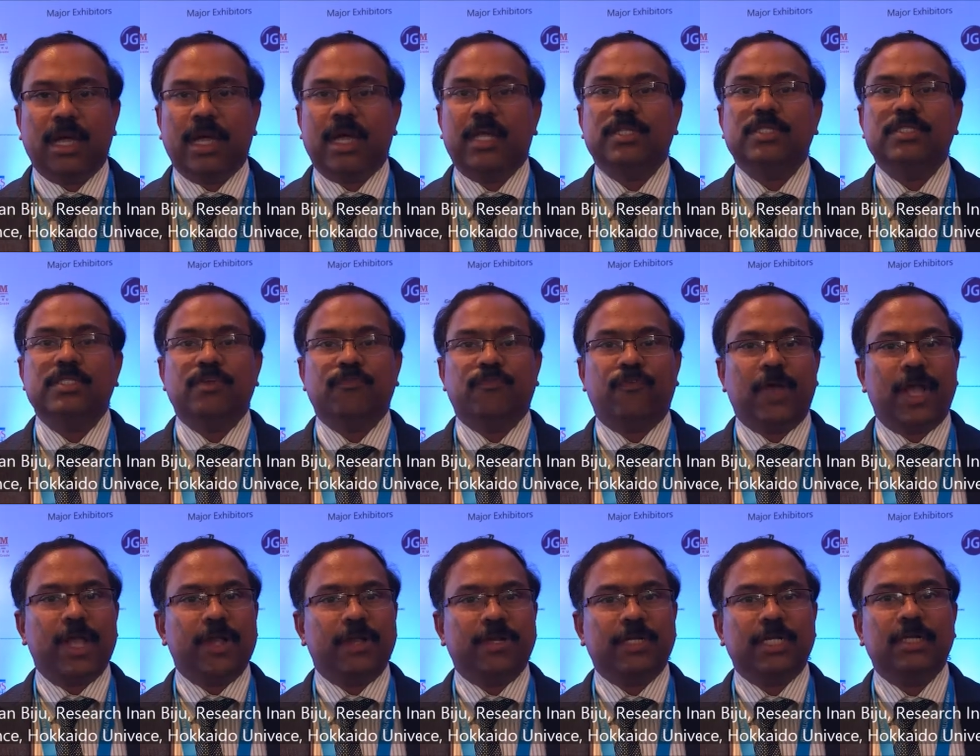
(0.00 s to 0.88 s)
And it's a
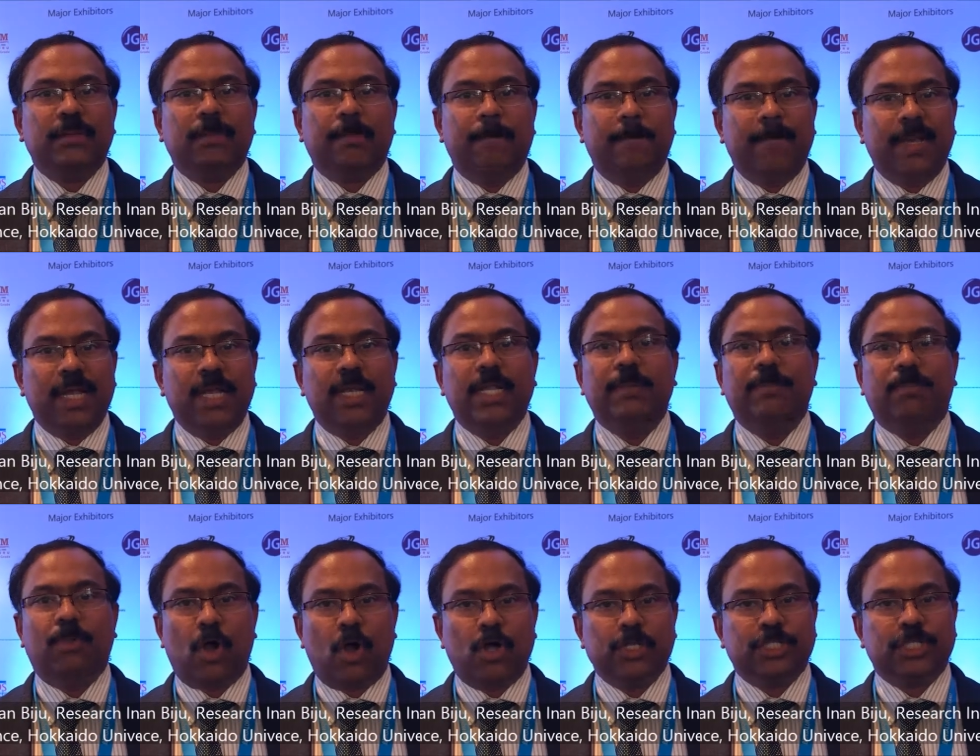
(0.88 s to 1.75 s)
500 million
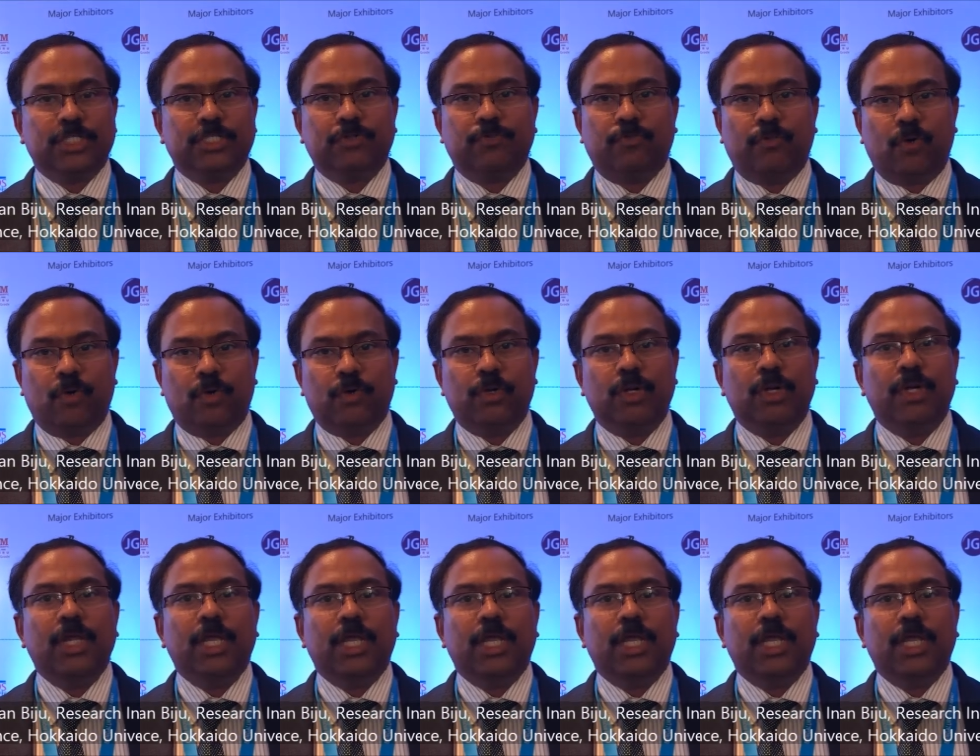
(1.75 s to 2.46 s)
project for